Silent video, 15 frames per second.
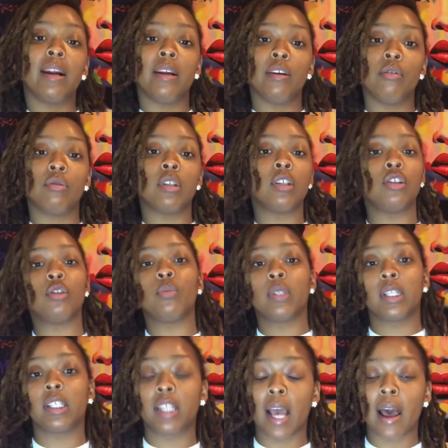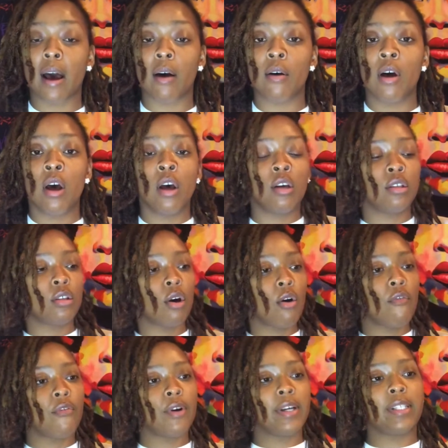in you since you was a child. So
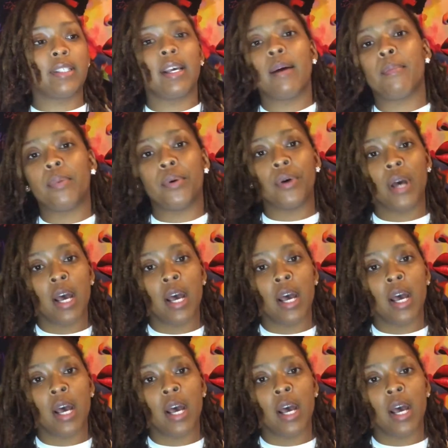for example,